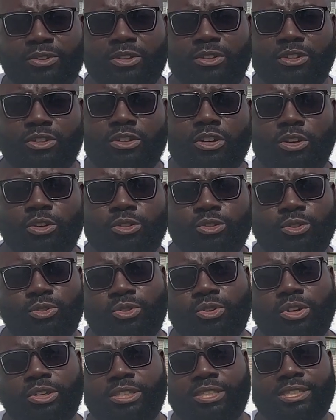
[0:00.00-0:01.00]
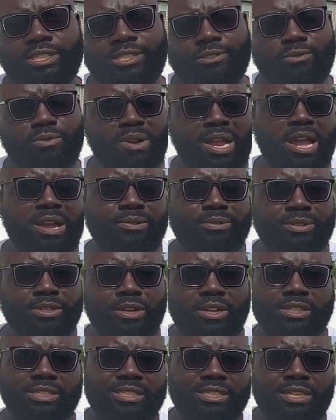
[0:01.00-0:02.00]
you know you go this route
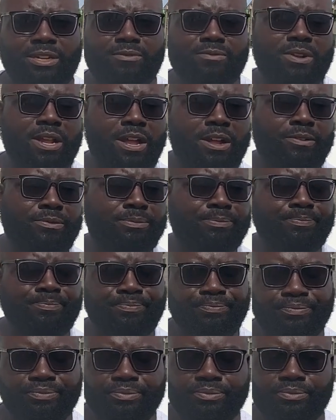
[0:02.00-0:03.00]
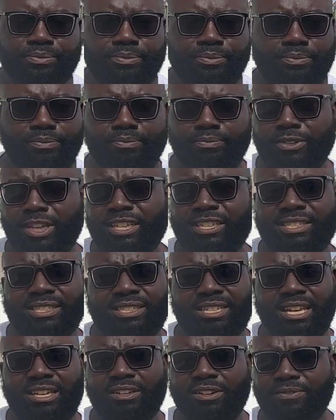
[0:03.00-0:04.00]
alternate route
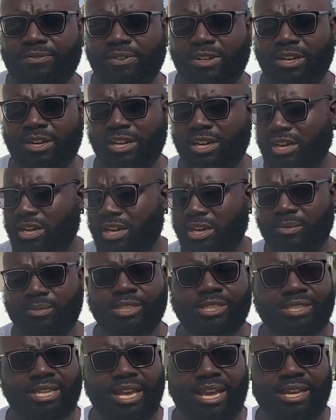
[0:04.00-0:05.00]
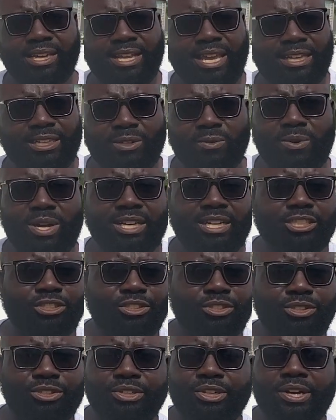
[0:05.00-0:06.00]
instead of a, a herbicide like the one I
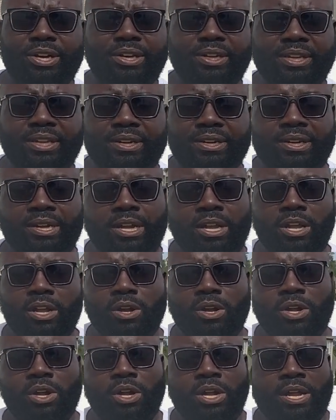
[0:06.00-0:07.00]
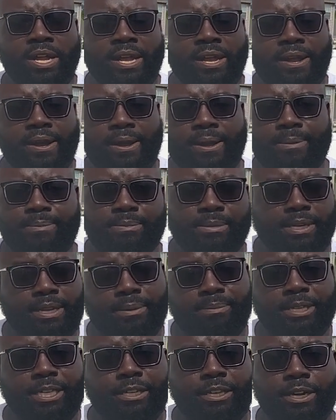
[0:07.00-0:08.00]
showed you earlier um,
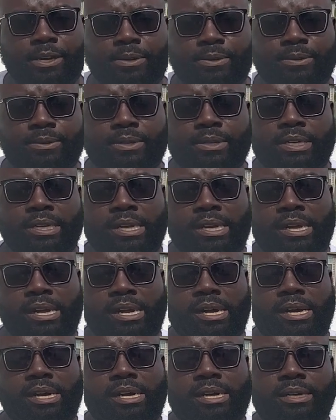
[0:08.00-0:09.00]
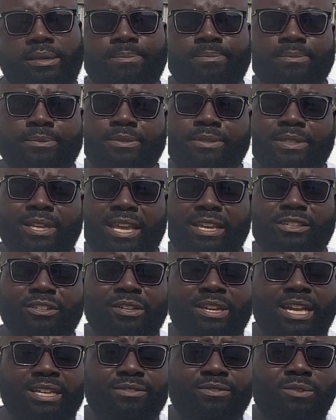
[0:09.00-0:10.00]
let me know uh, you
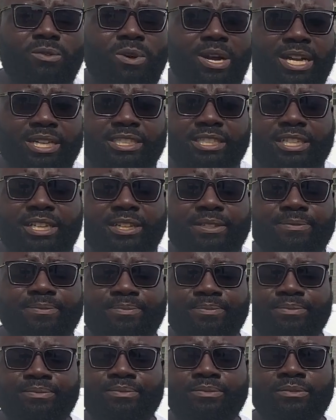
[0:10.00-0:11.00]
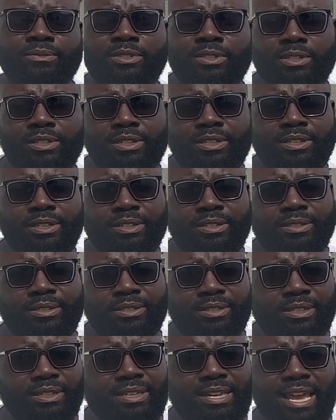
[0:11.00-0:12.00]
guys for watching
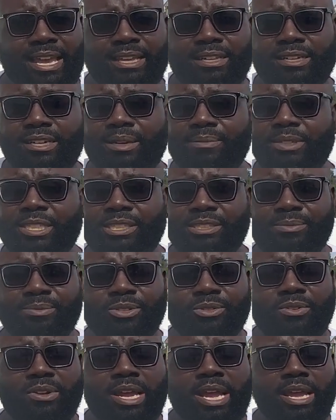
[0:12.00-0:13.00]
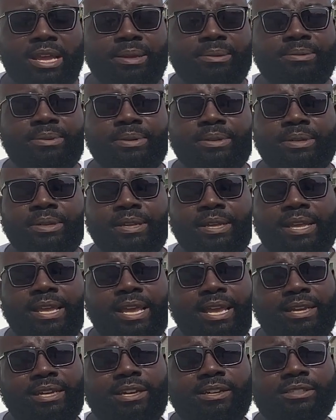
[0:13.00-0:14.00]
like comment subscribe
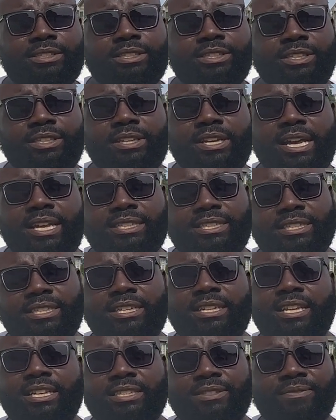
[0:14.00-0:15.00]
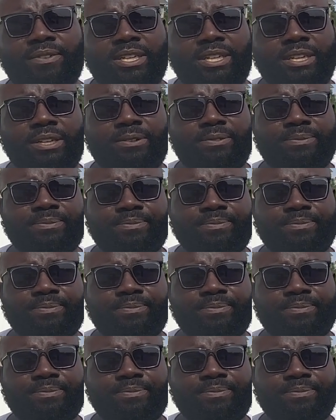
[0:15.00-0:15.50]
and I'll see you guys in the next video